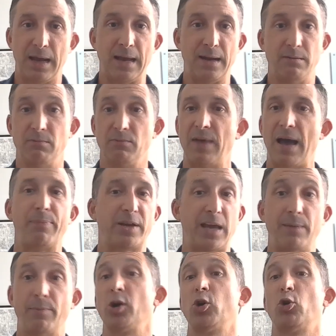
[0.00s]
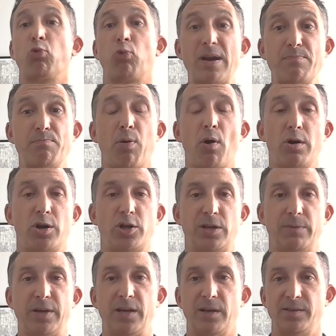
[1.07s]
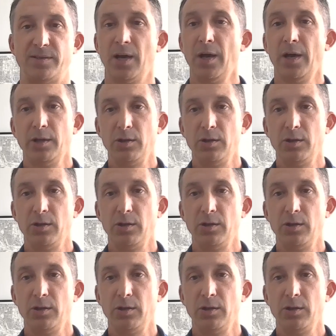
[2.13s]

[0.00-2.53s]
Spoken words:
And that became a great partnership because